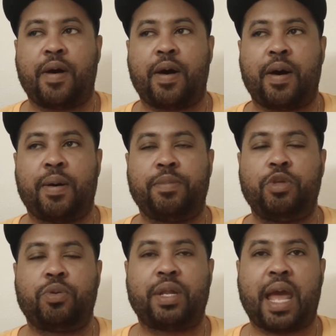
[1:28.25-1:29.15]

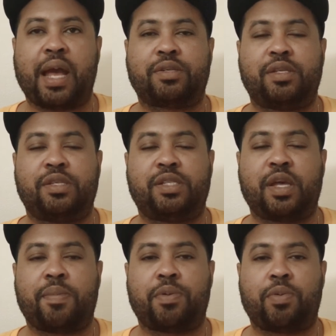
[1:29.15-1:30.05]
You can actually
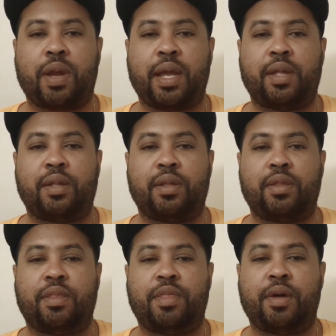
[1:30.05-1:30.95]
separate
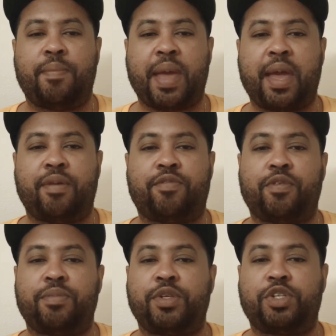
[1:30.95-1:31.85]
the man
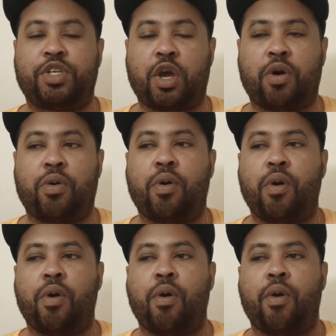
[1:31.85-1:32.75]
from the show,
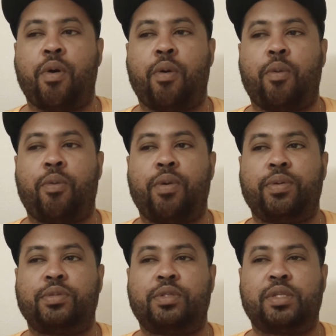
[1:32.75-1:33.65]

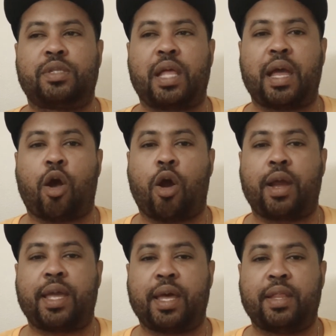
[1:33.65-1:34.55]
just like R.
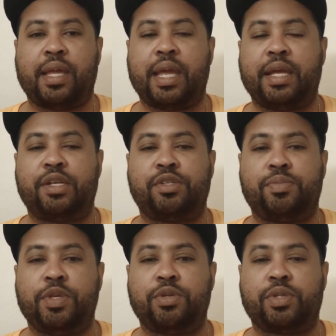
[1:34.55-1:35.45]
Kelly and his
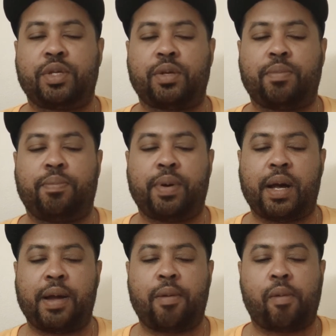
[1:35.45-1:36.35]
music,
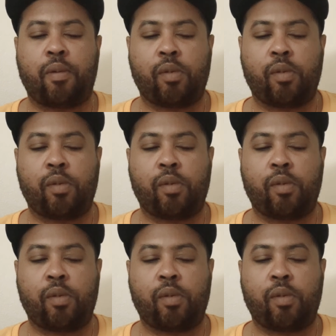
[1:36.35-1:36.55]
but